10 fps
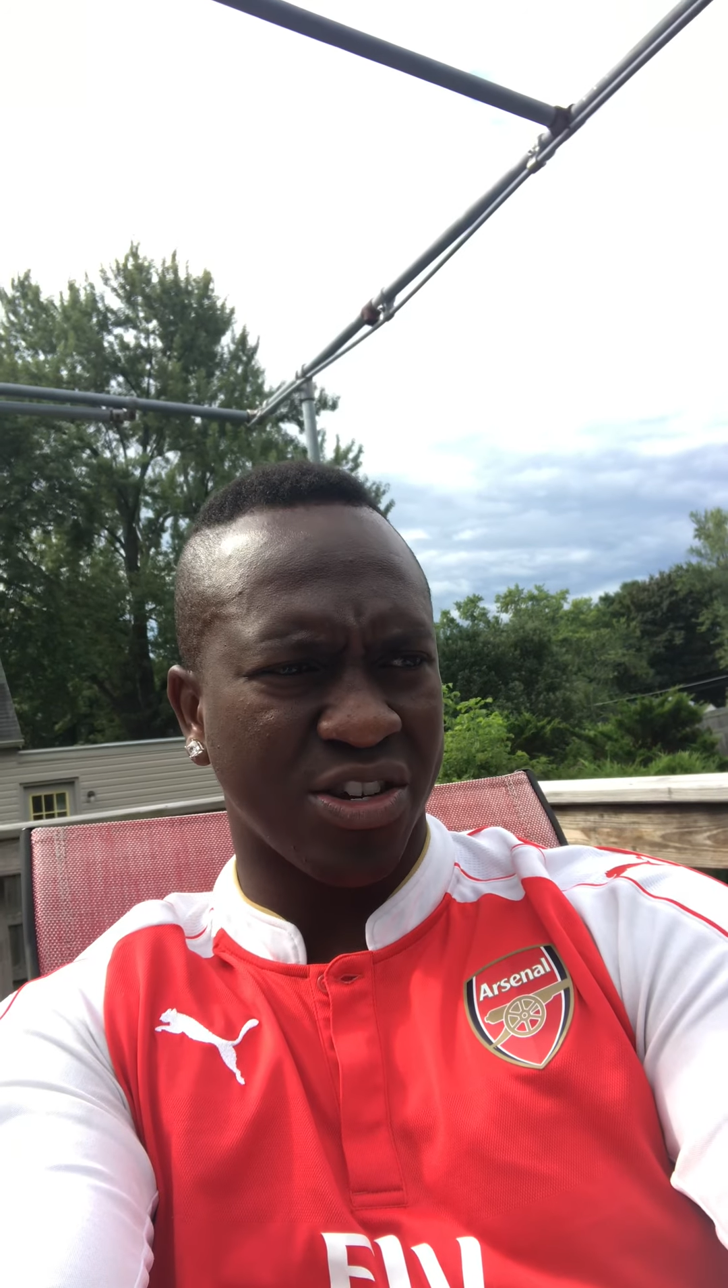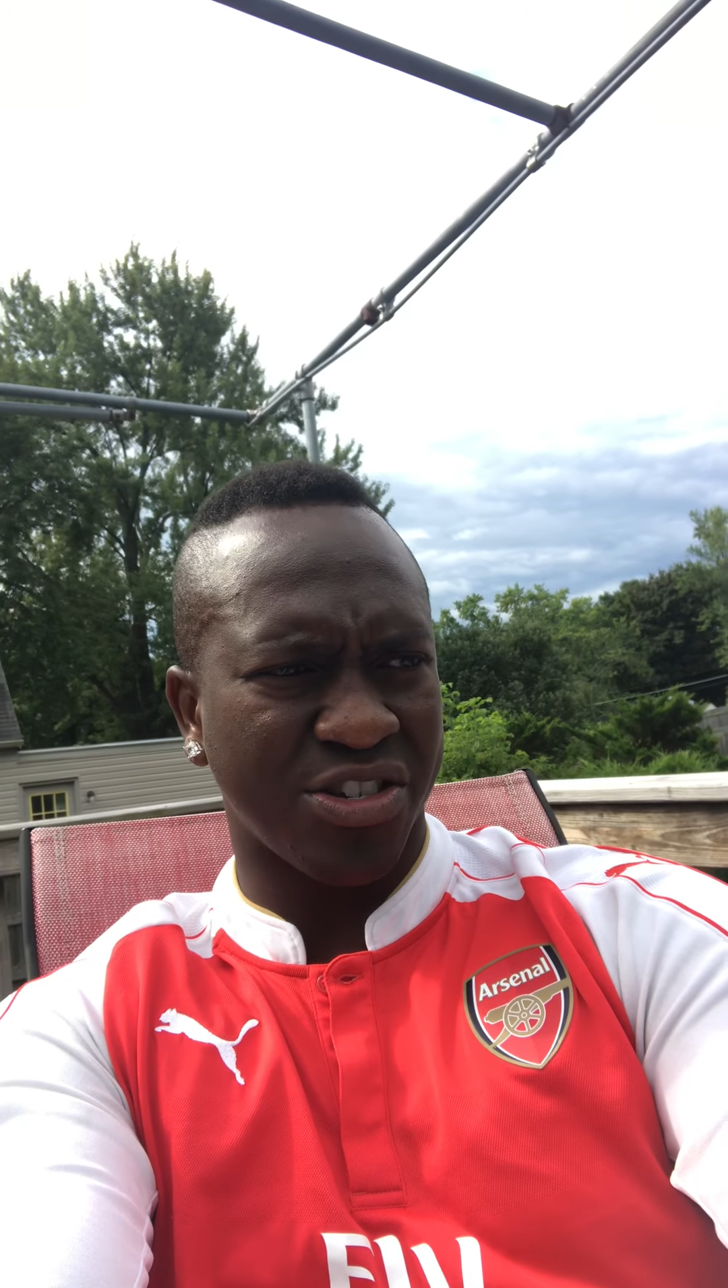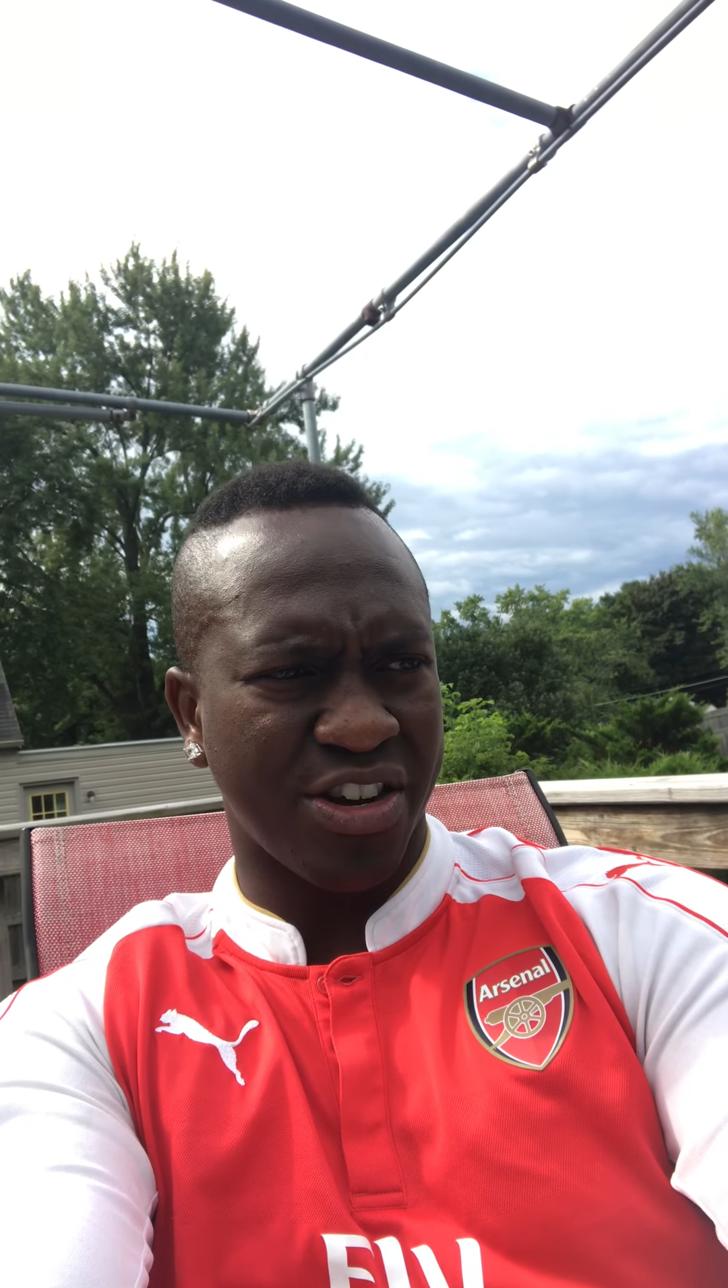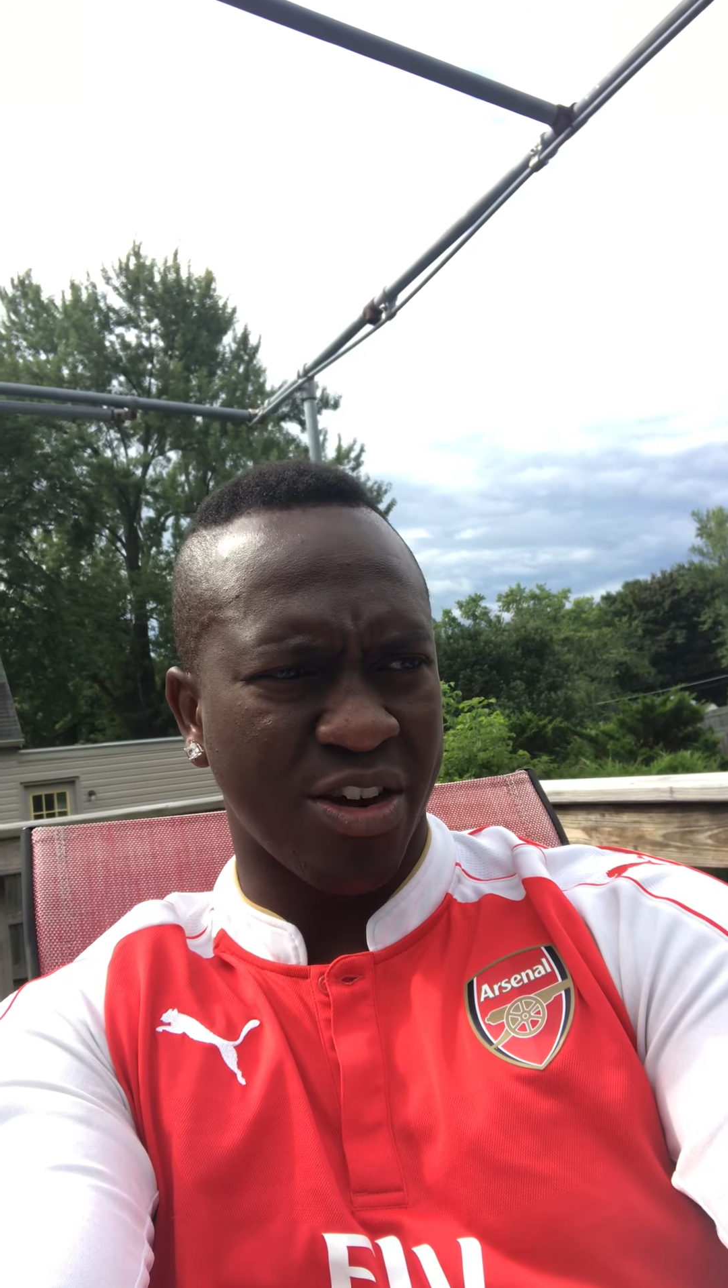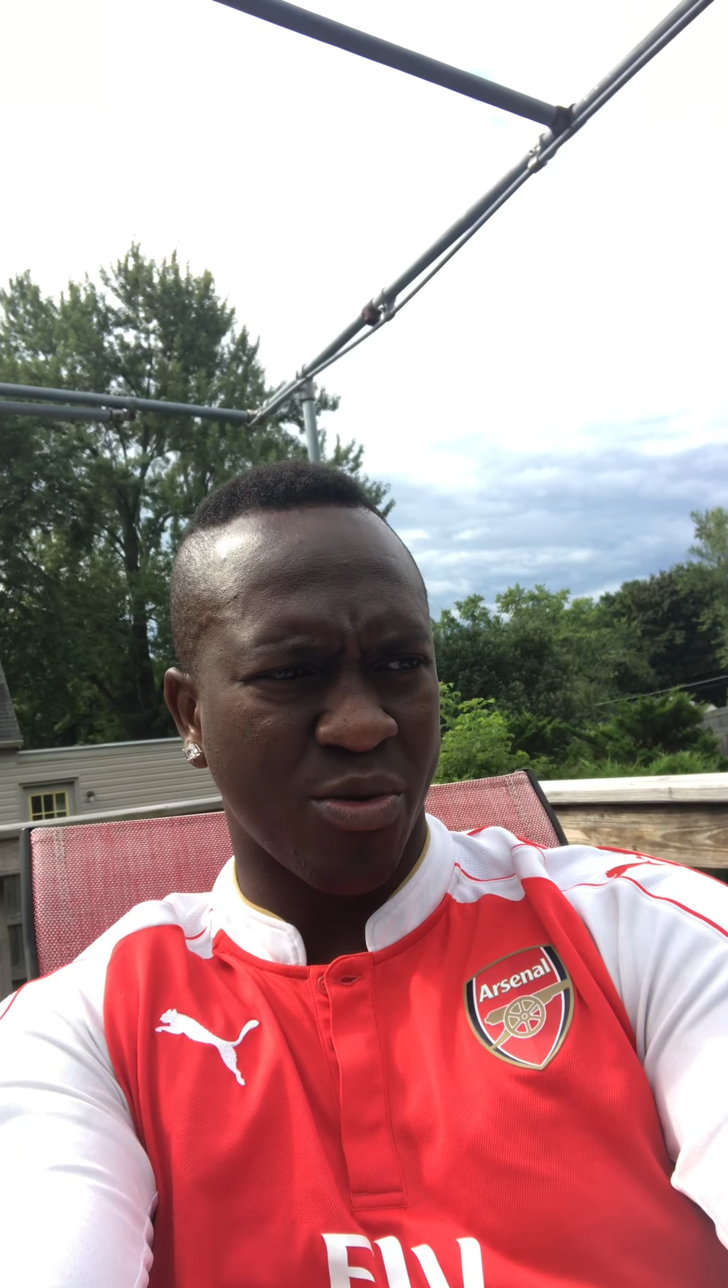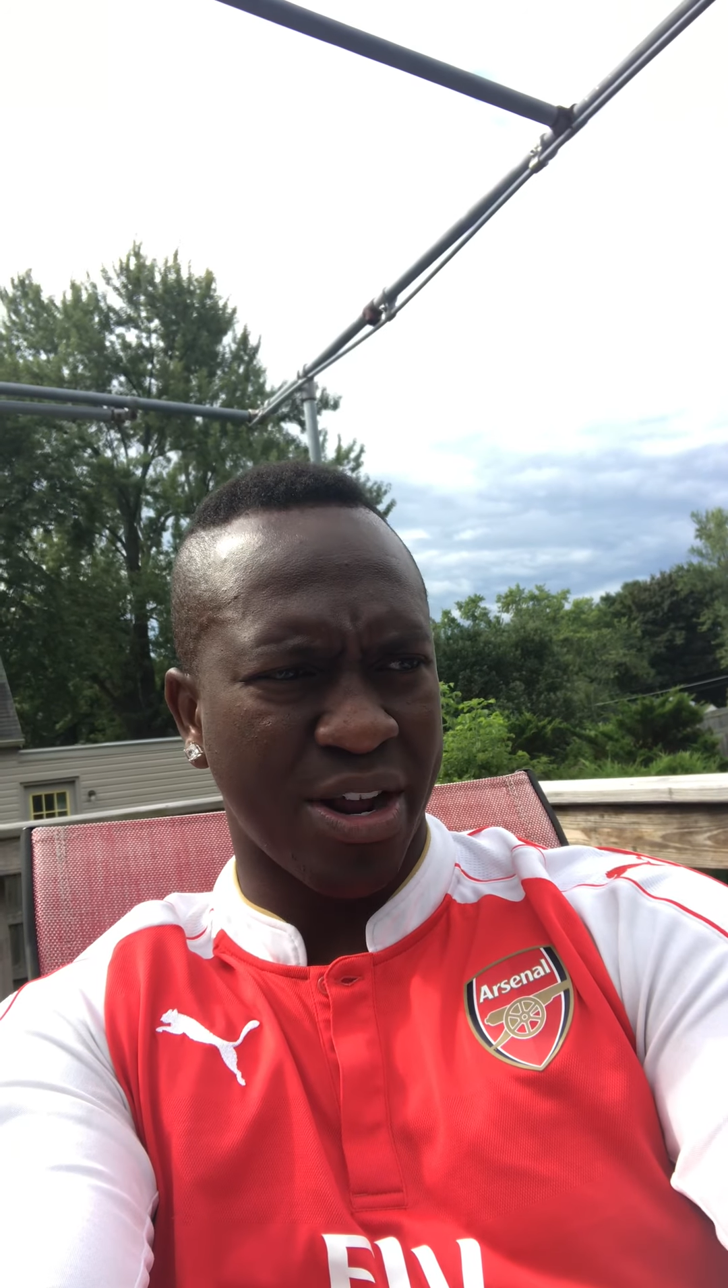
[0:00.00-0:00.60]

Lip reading: yesterday or